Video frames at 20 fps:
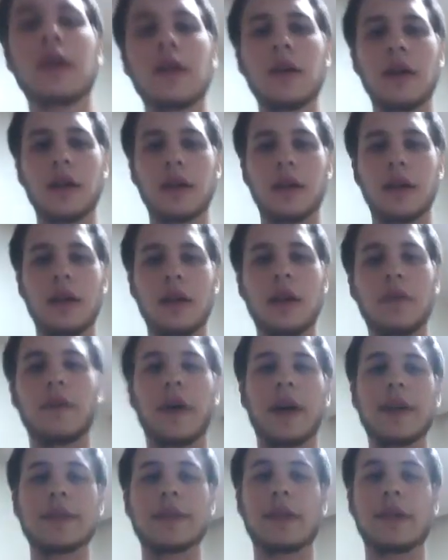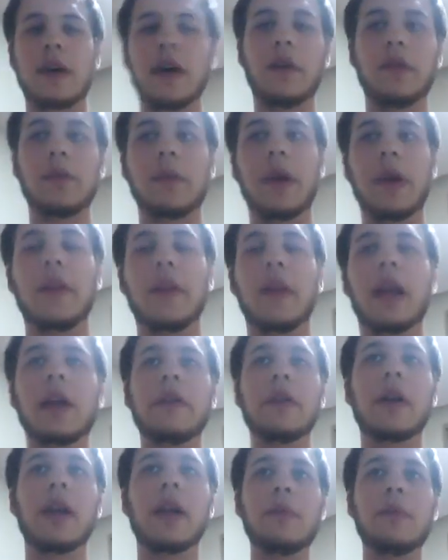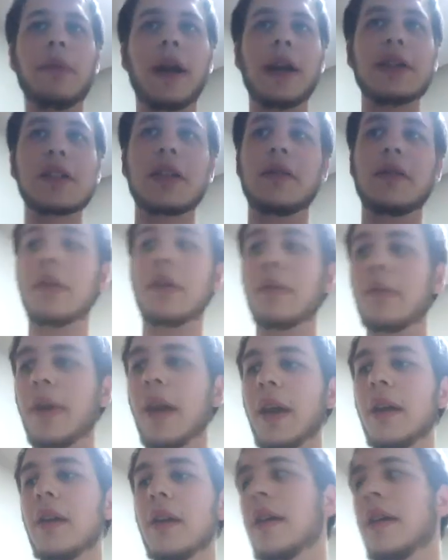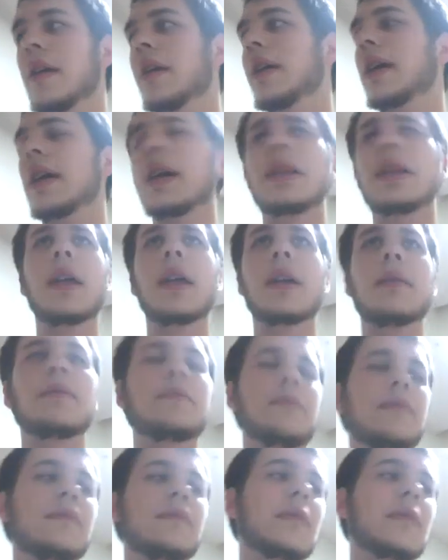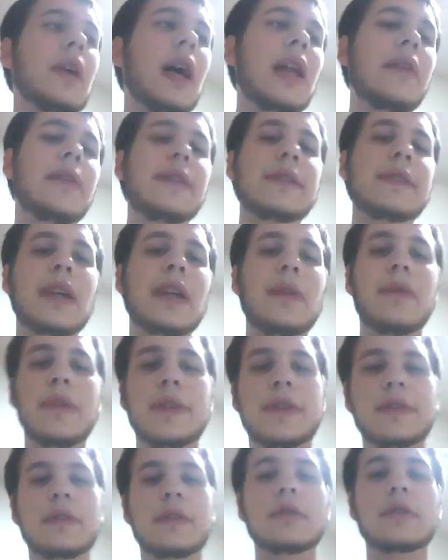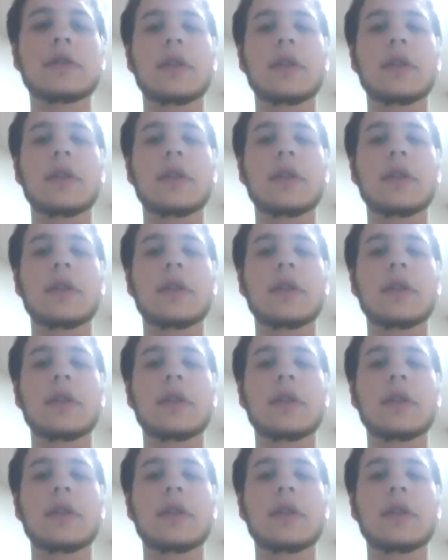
good advice to offer me, and they never get impatient with me. Even not even stuff with school. I'll